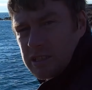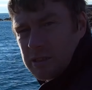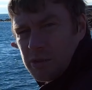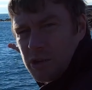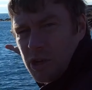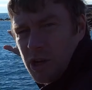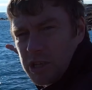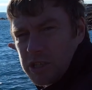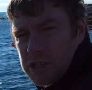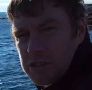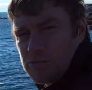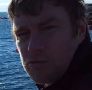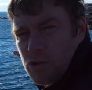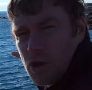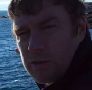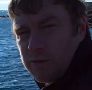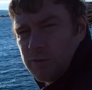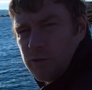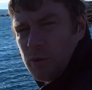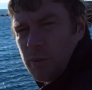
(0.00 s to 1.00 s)
some nice
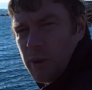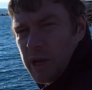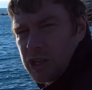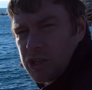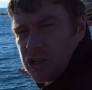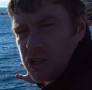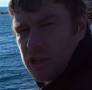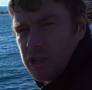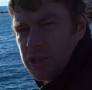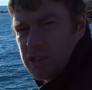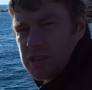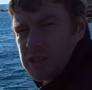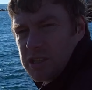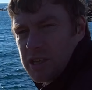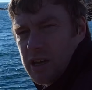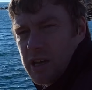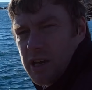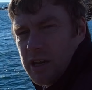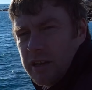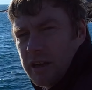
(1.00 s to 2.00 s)
rock formations,
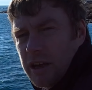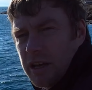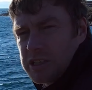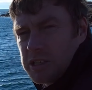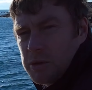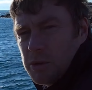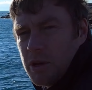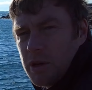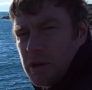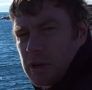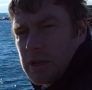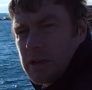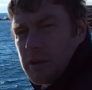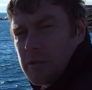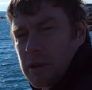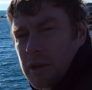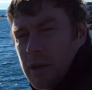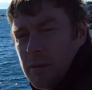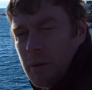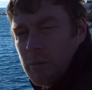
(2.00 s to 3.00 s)
and see what I
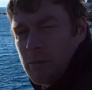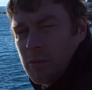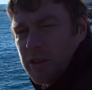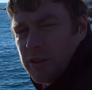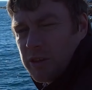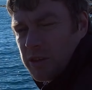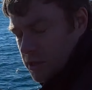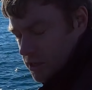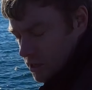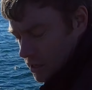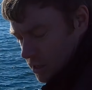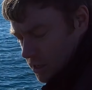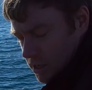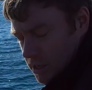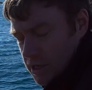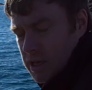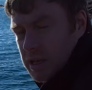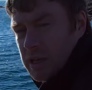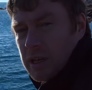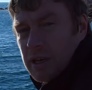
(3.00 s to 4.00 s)
can come up with.
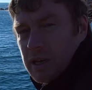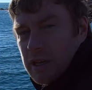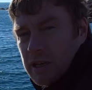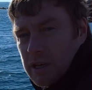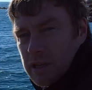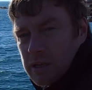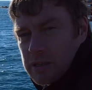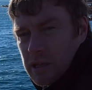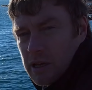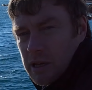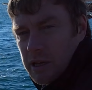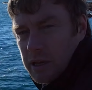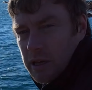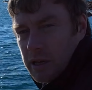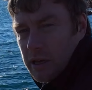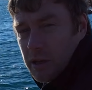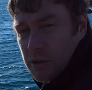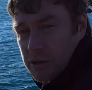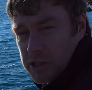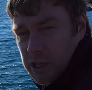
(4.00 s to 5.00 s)
So
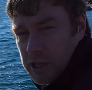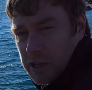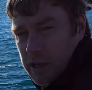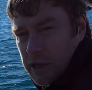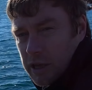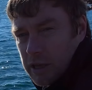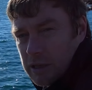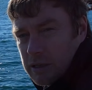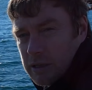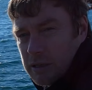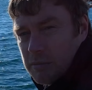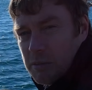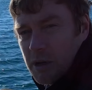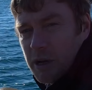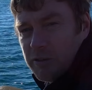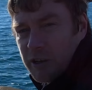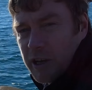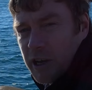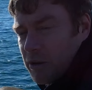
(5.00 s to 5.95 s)
I'll see you there. Bye for